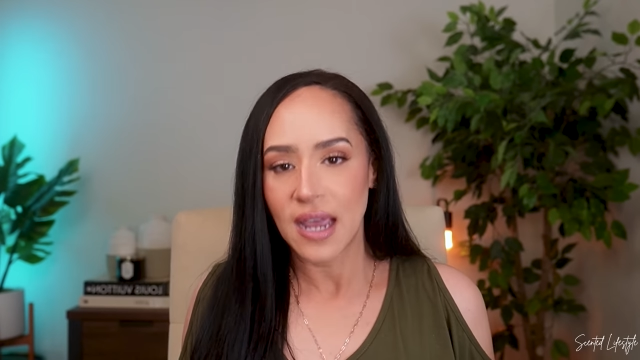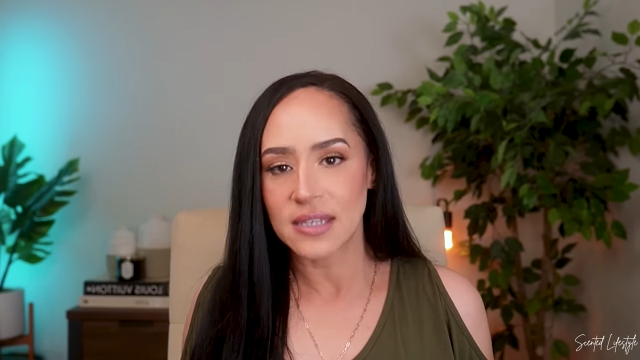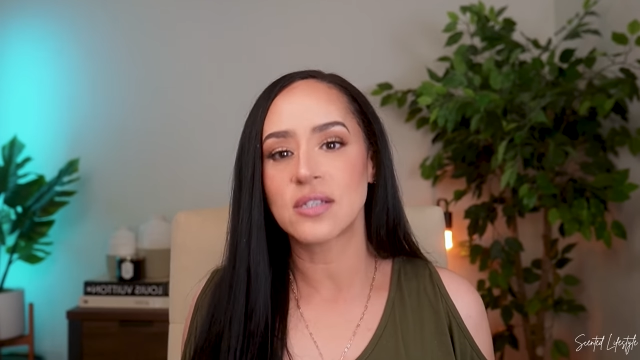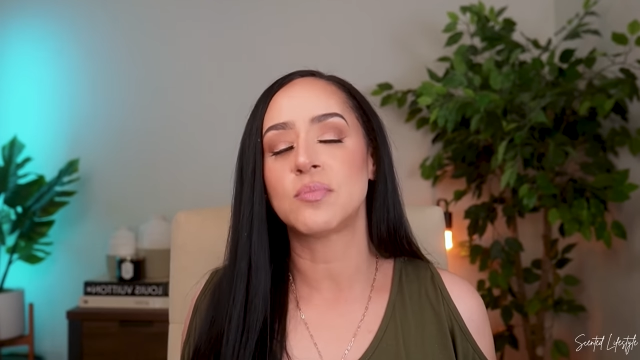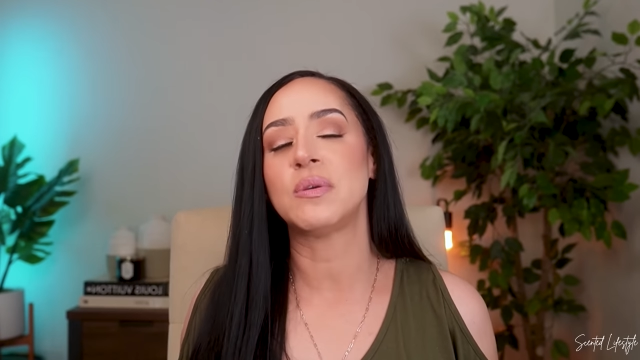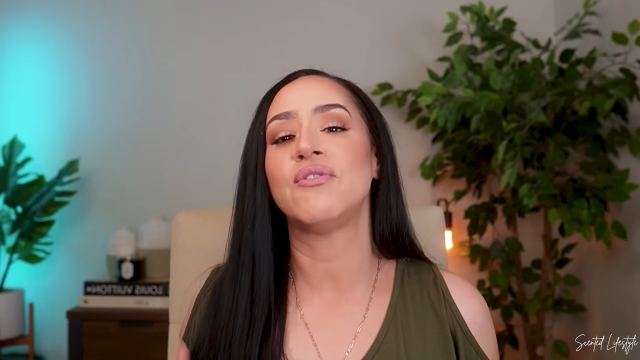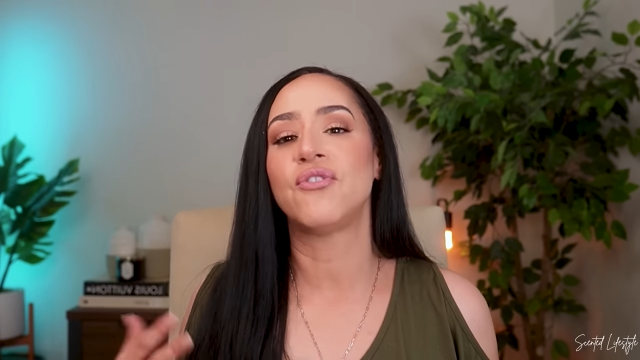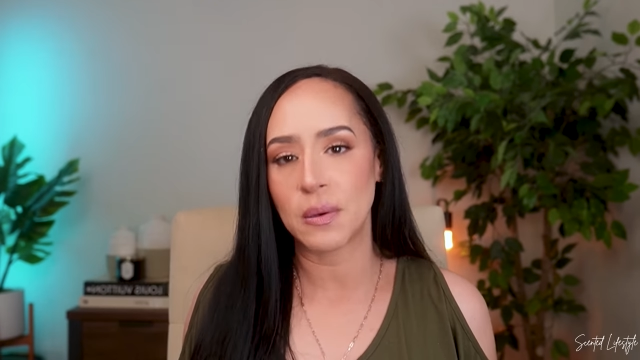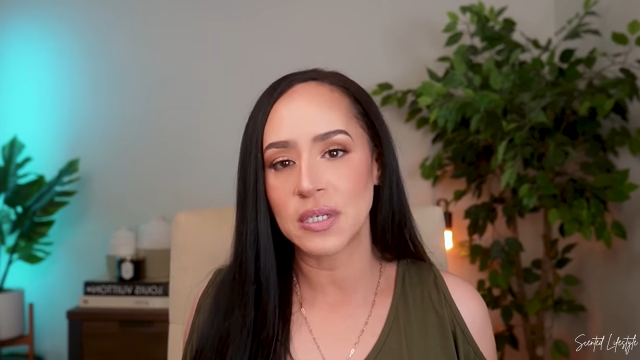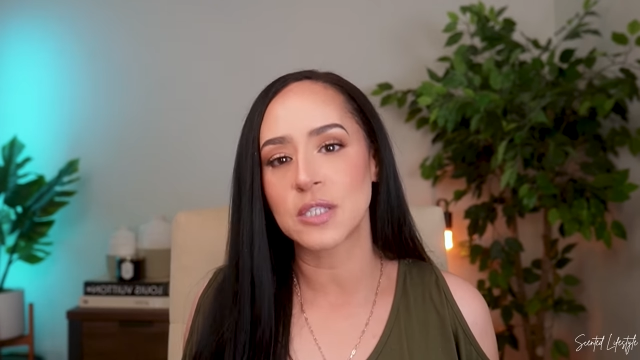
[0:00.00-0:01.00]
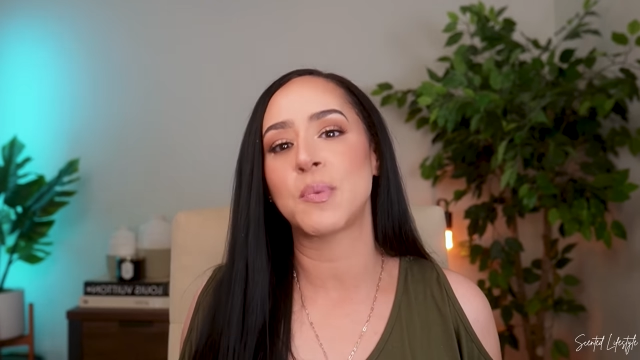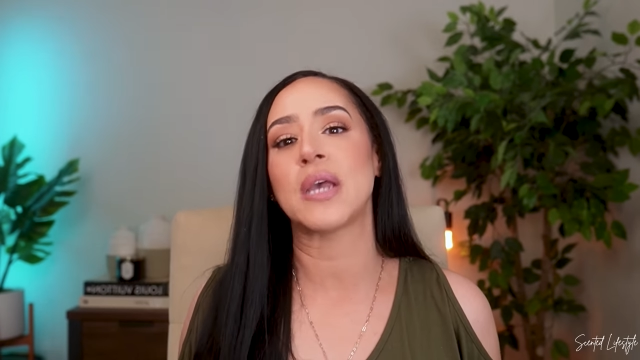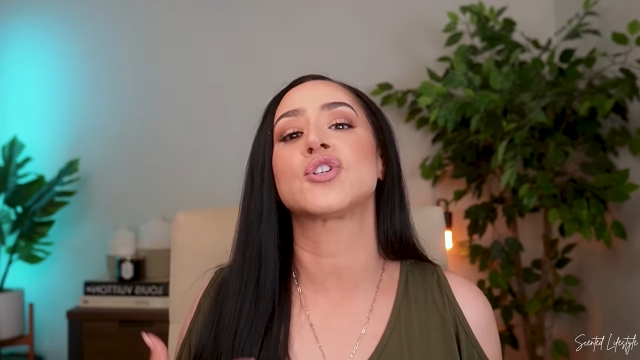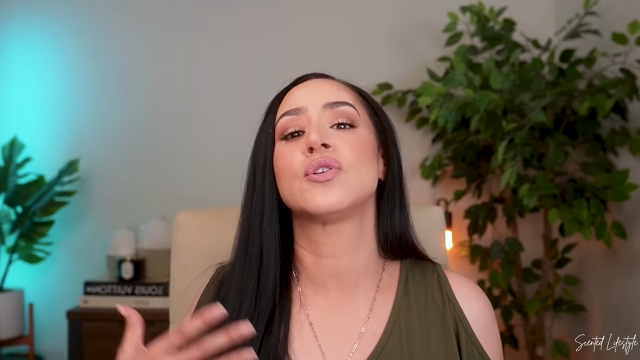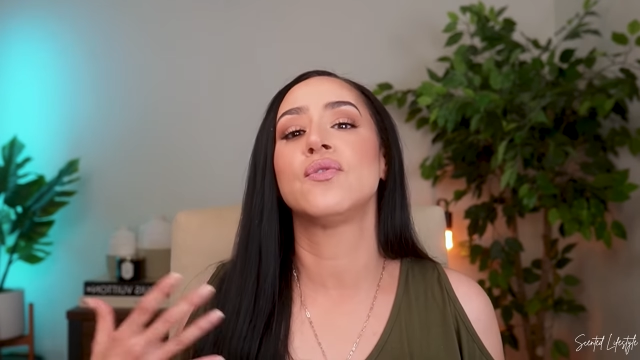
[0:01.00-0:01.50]
It has to be very
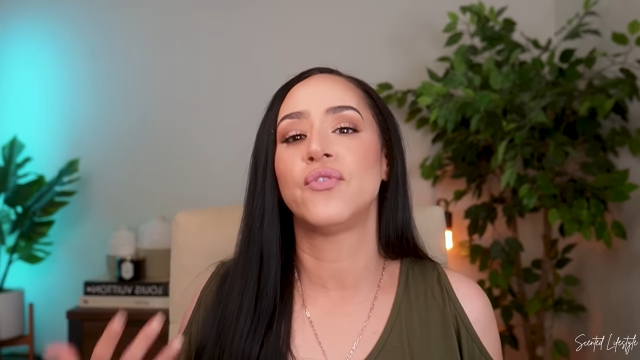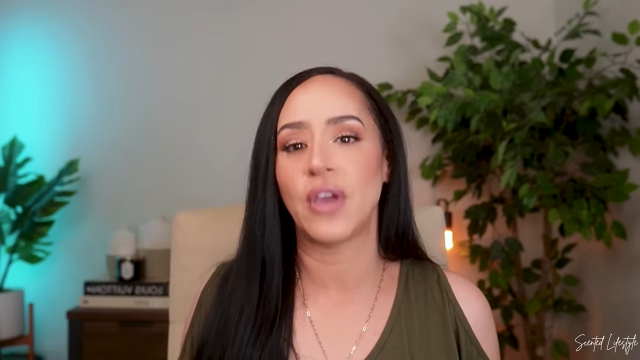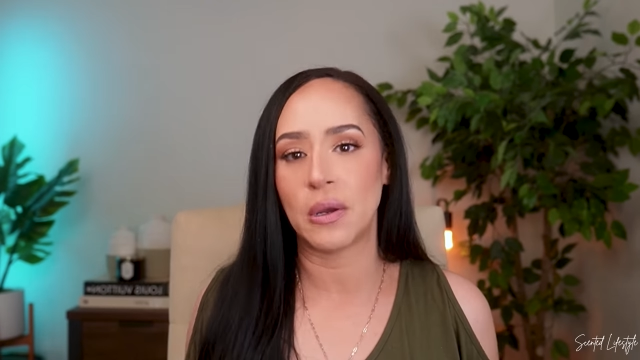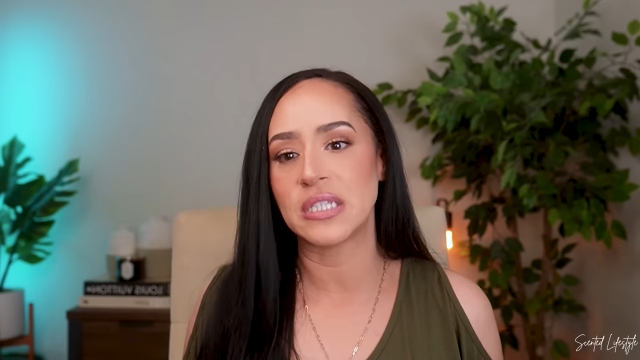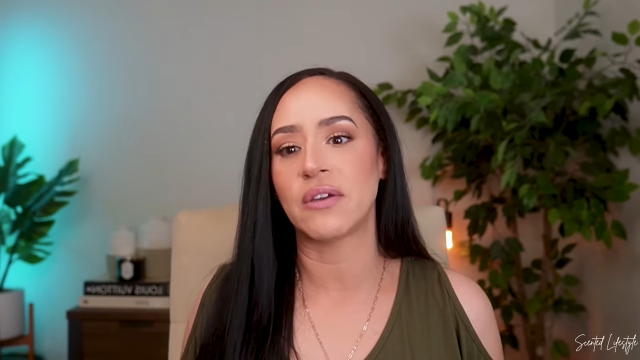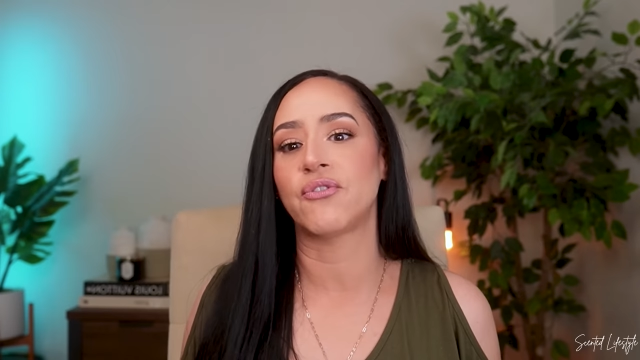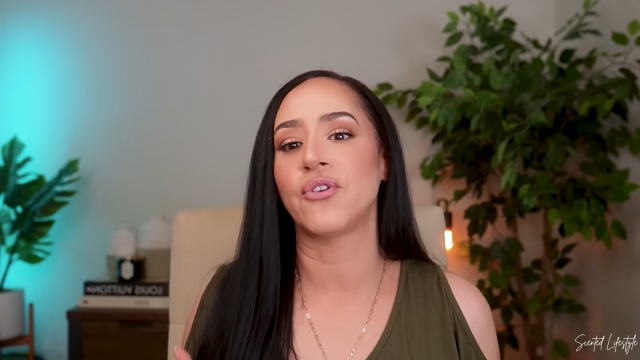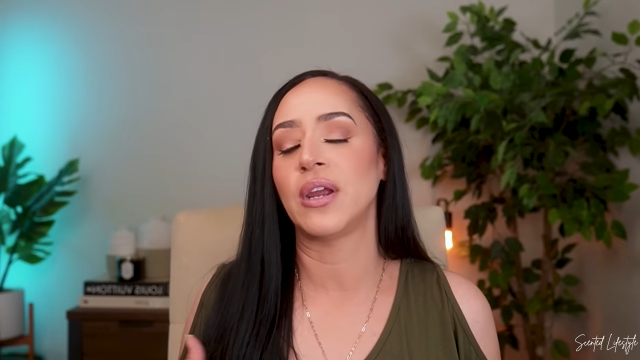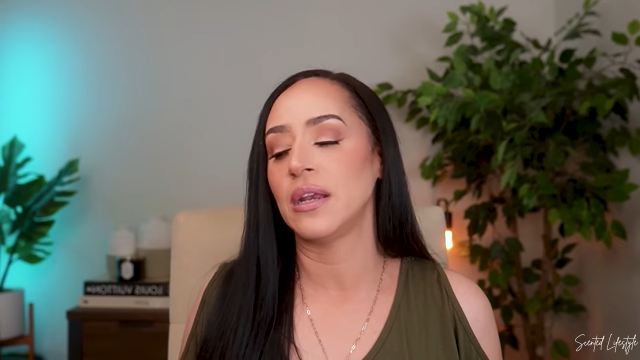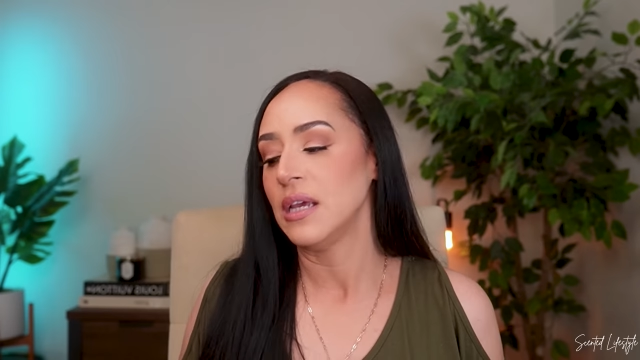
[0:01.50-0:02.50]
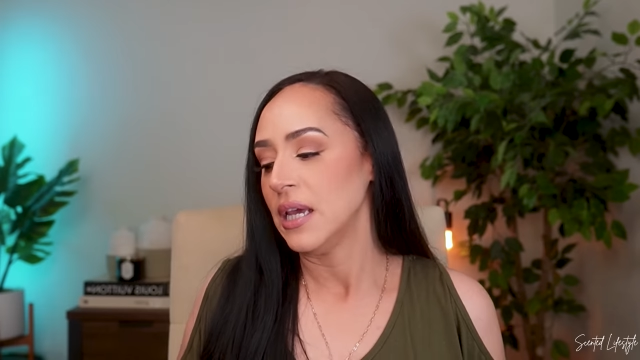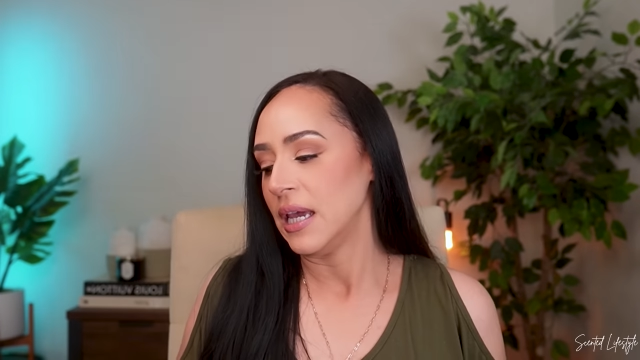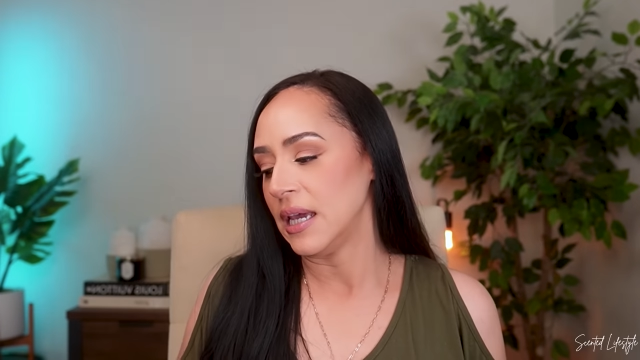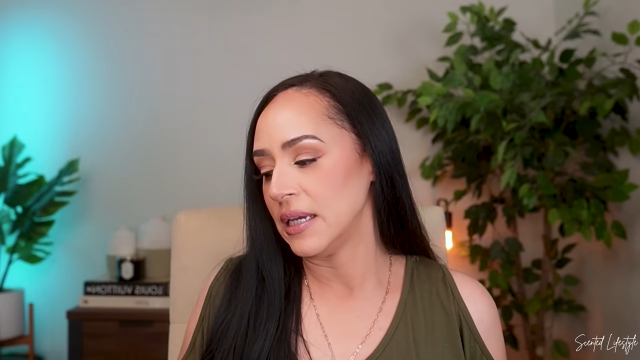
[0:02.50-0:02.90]
special, very different,